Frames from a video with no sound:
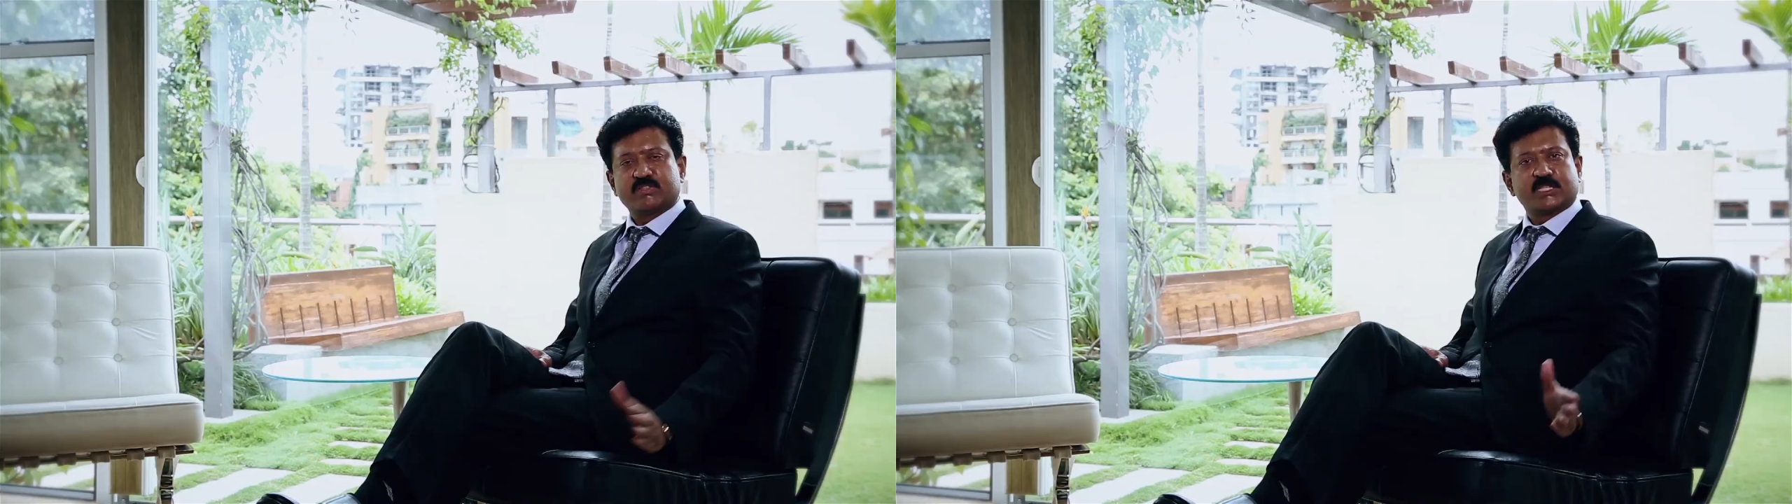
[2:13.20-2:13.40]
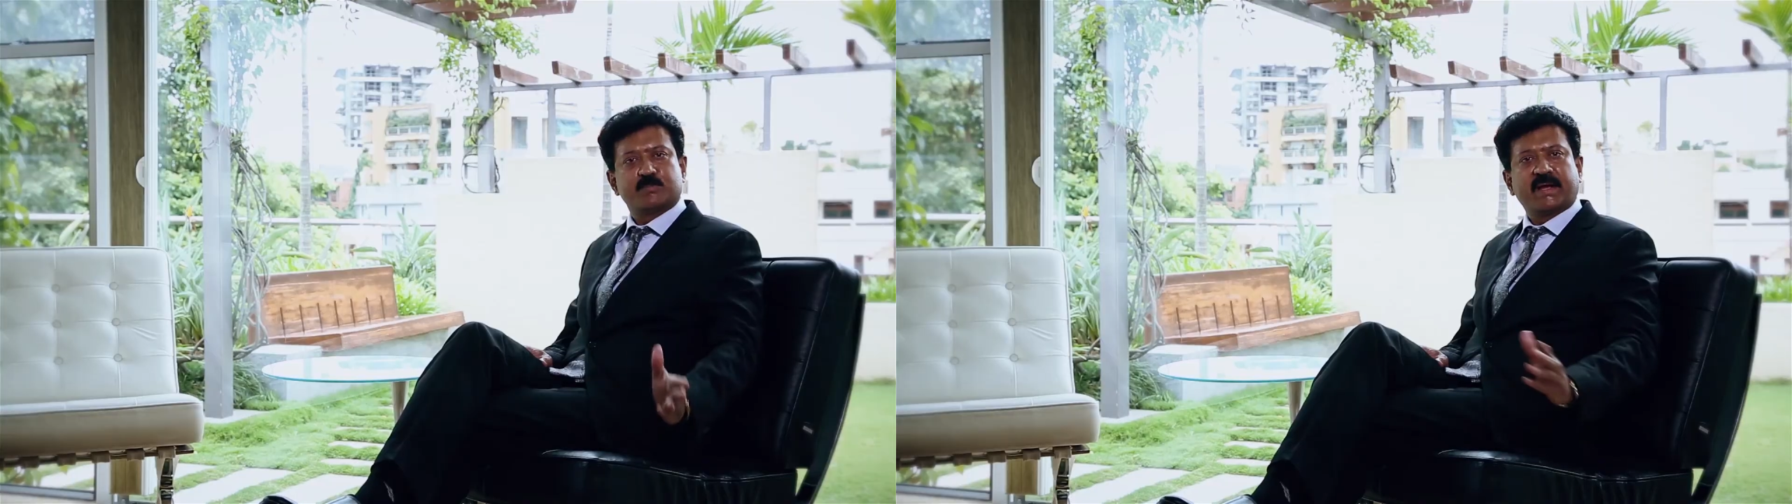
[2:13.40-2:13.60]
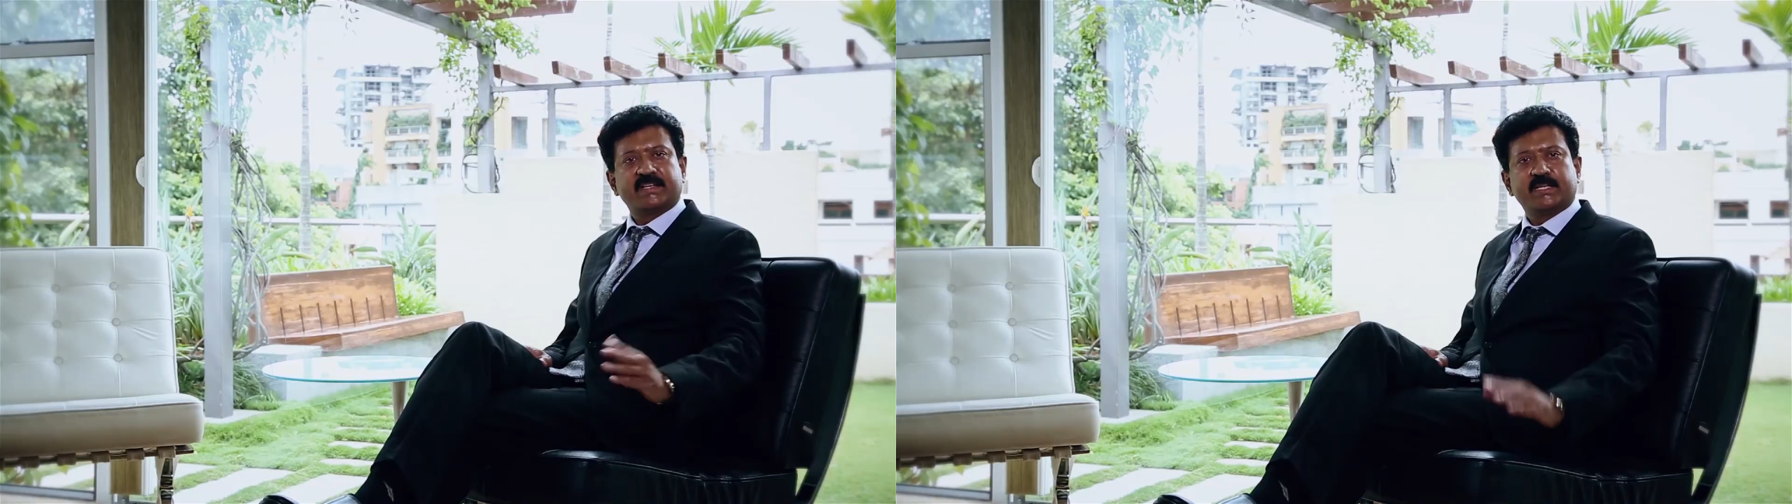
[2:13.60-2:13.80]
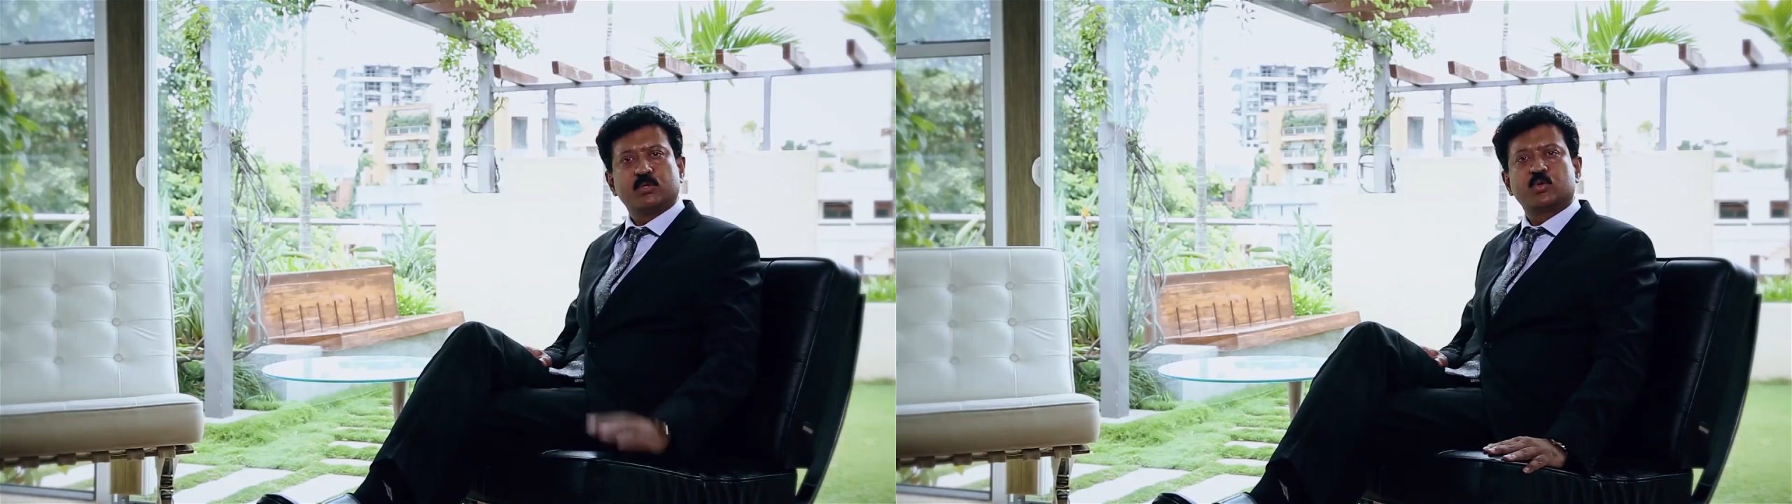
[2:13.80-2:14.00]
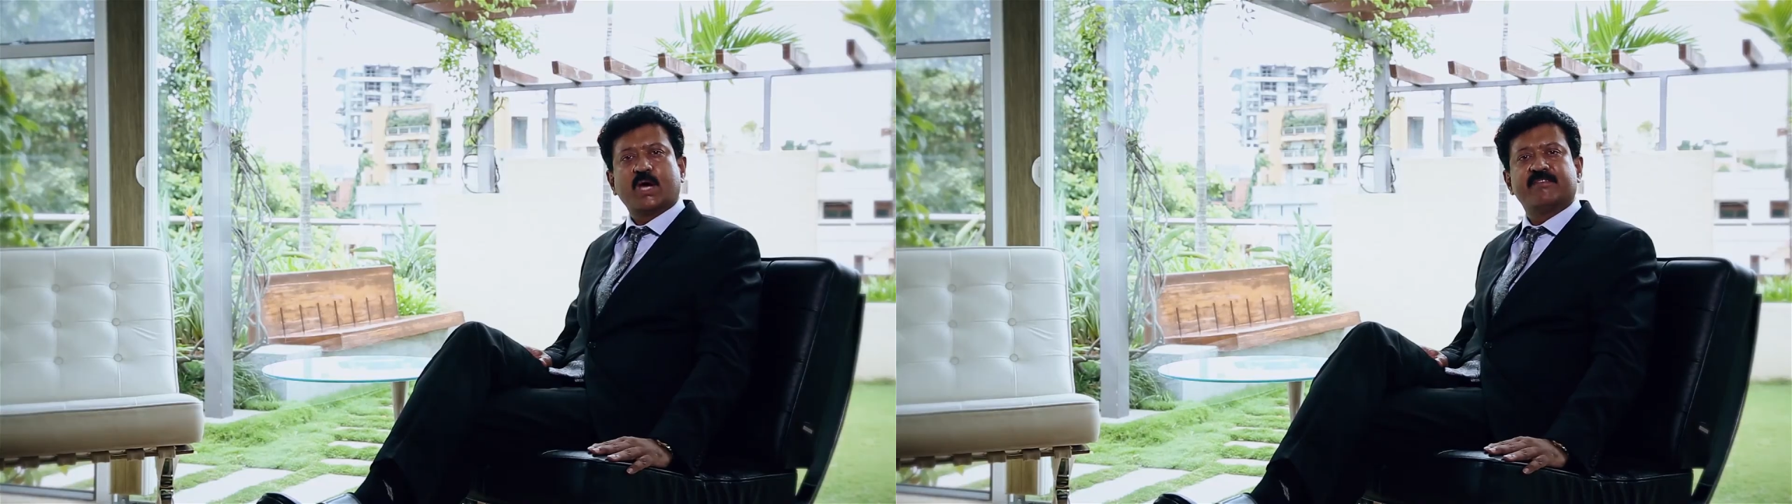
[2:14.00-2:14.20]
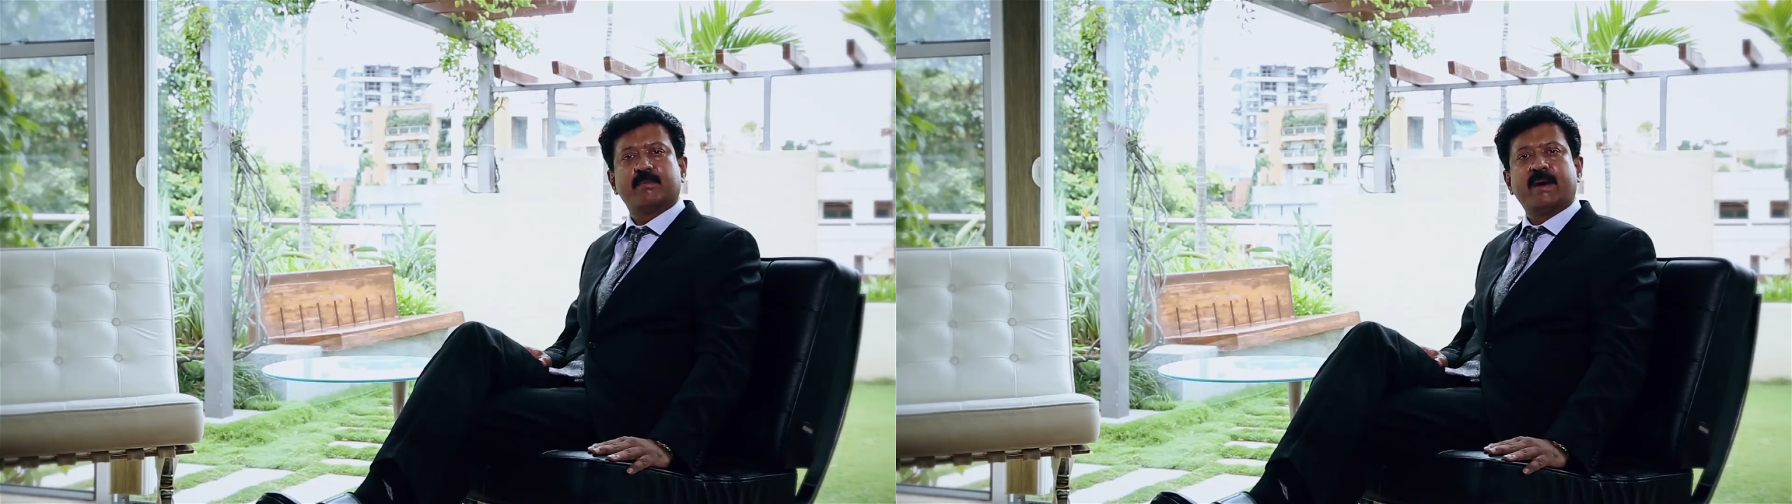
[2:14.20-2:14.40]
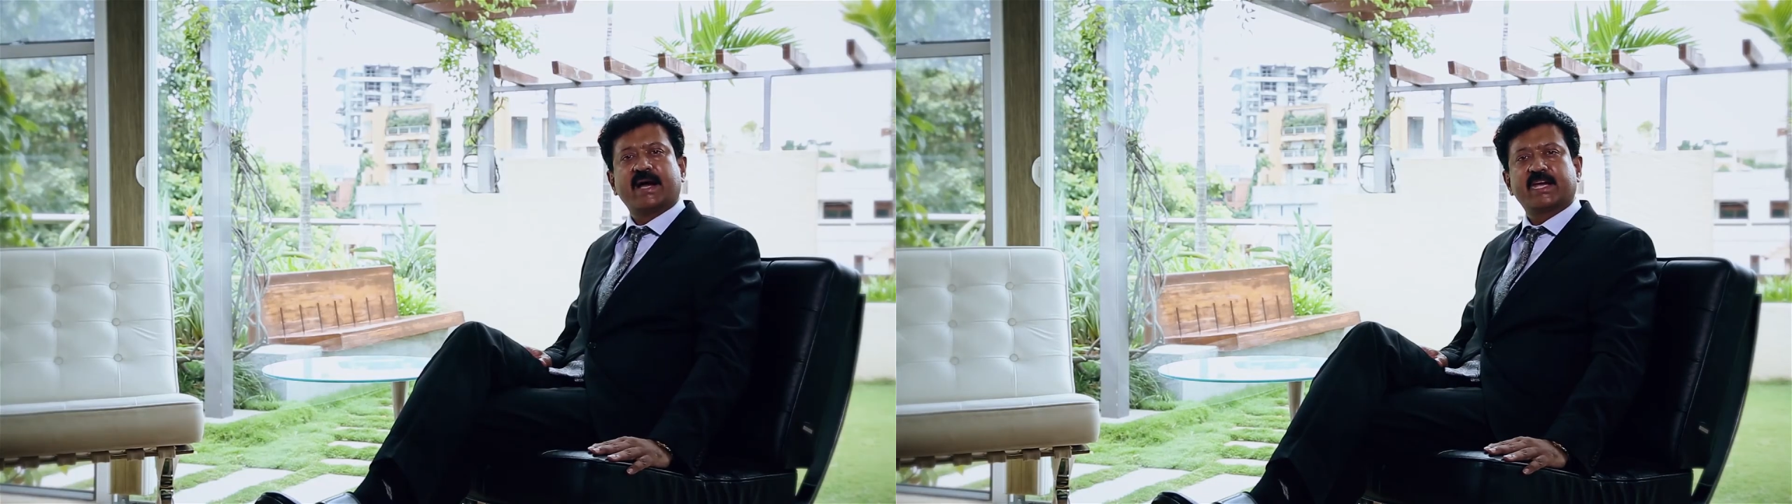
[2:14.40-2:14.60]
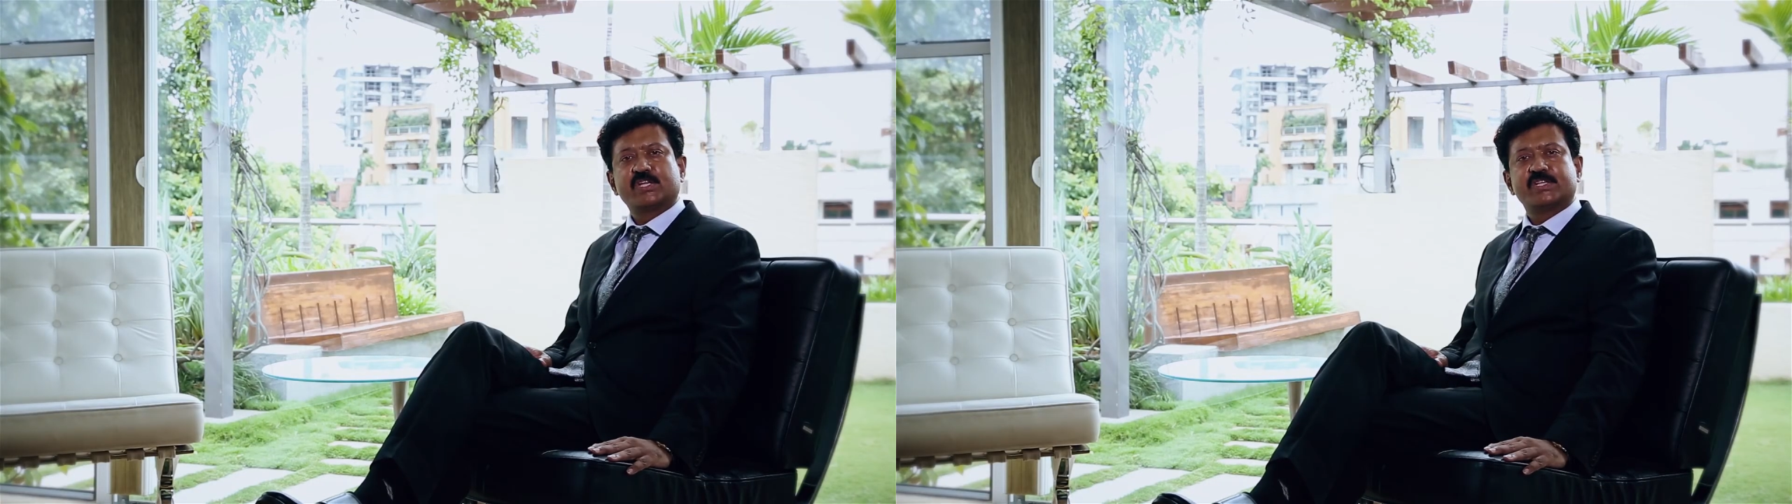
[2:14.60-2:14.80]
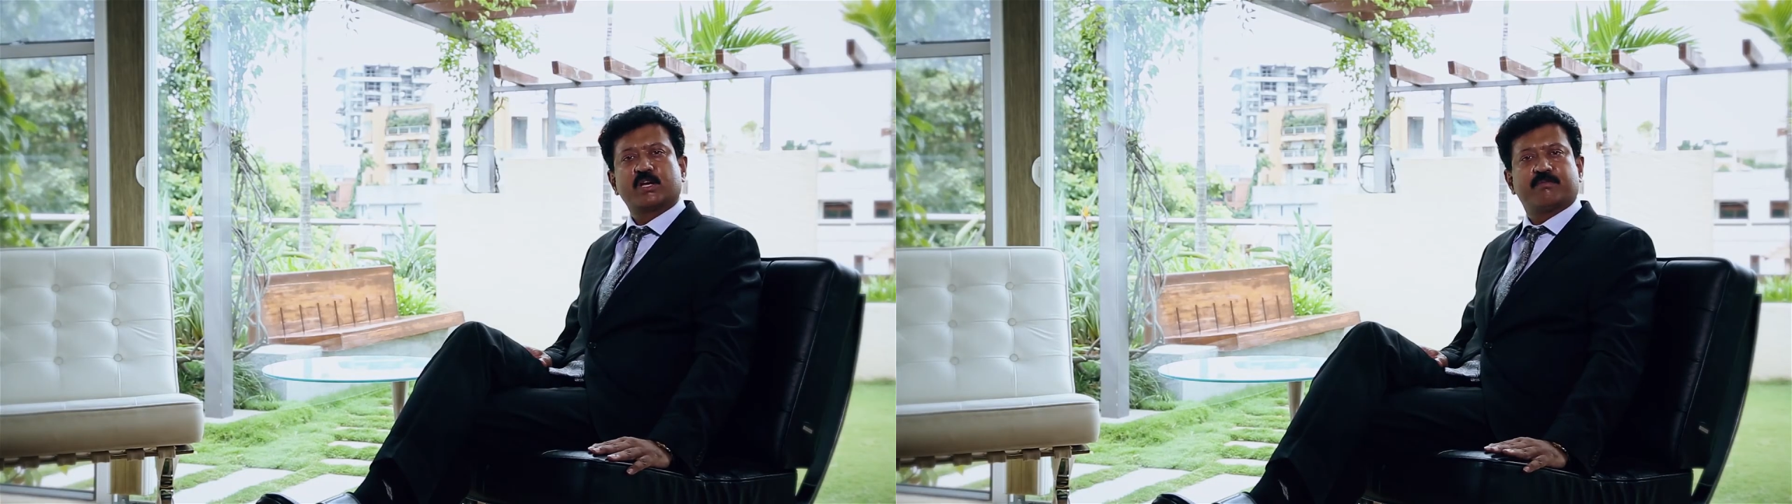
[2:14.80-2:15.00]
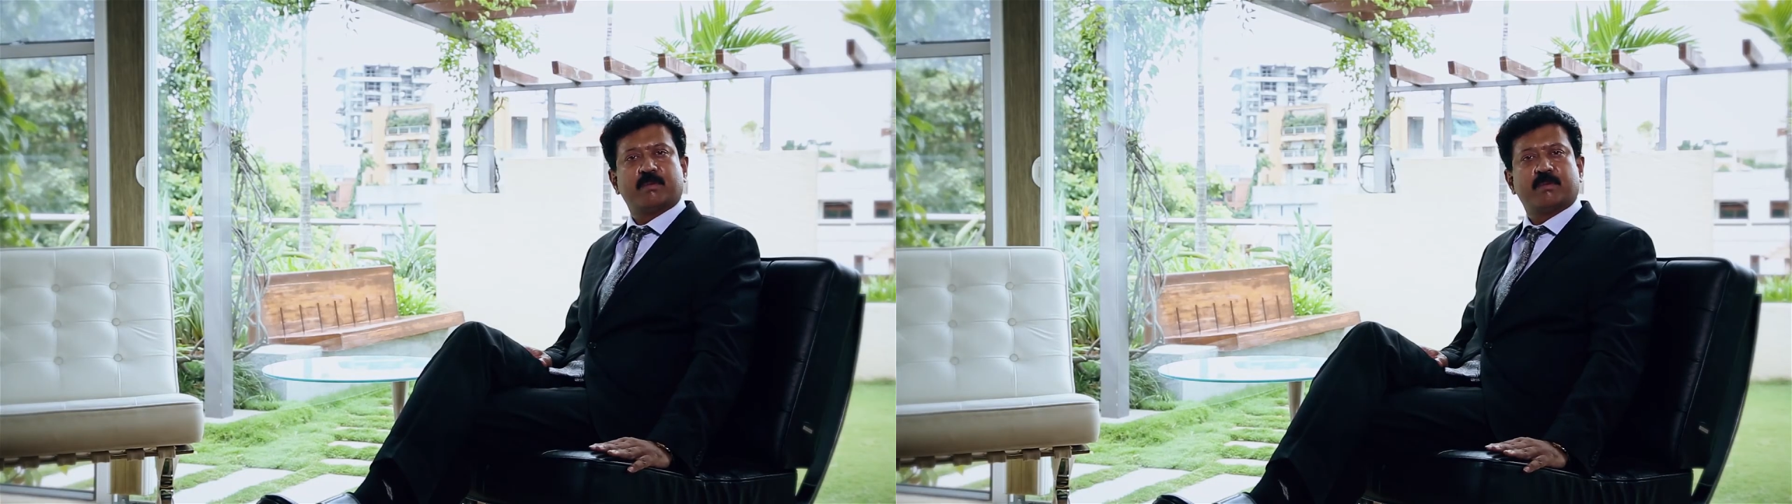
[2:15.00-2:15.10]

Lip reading: I was expecting you to have a market share